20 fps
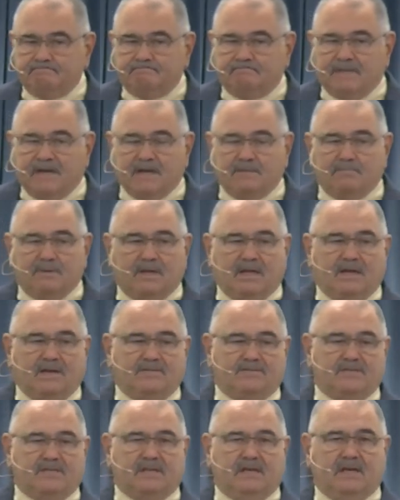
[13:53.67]
my
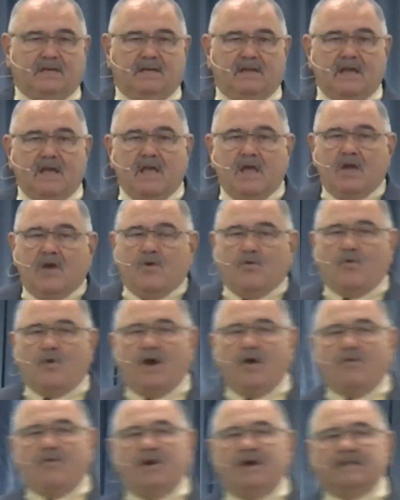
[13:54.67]
beloved Son.
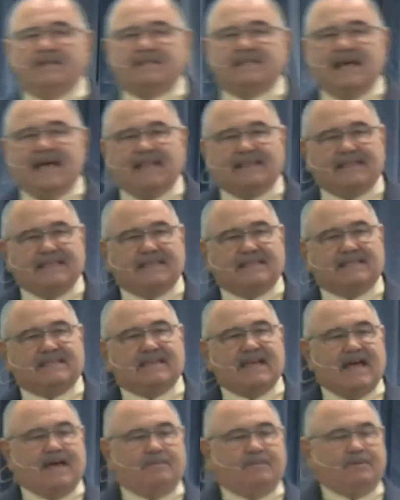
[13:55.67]
What was that that
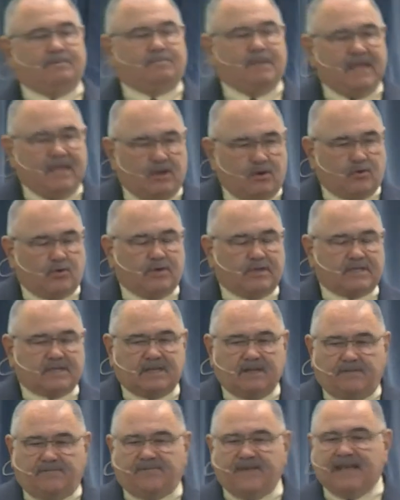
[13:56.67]
Simon Peter was
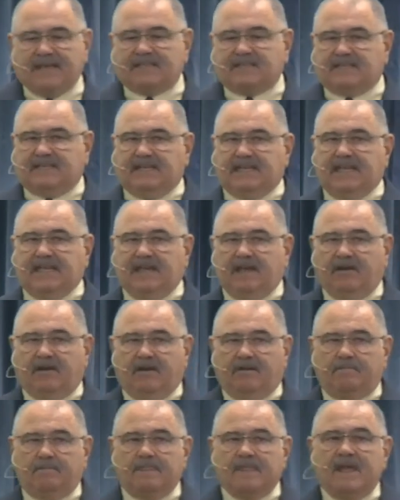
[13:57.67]
confessing
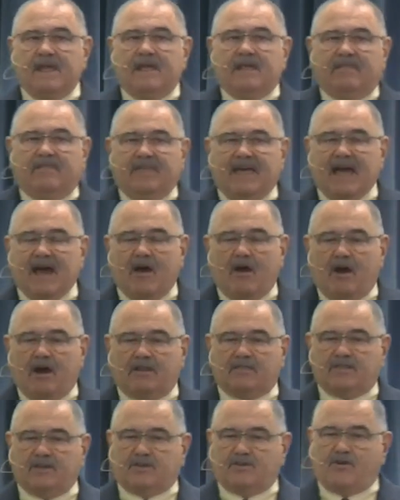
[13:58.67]
here? Thou
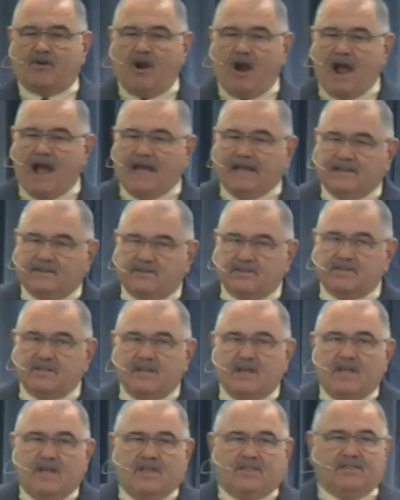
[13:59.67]
art the Christ,
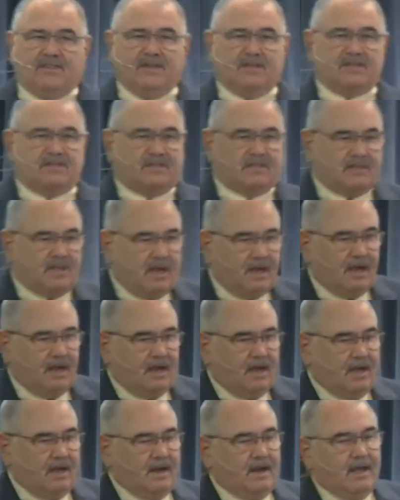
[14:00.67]
the
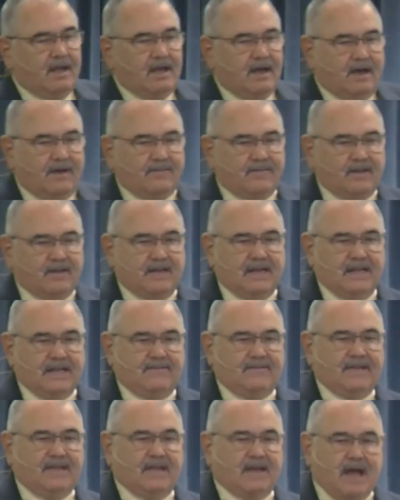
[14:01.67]
Son of the living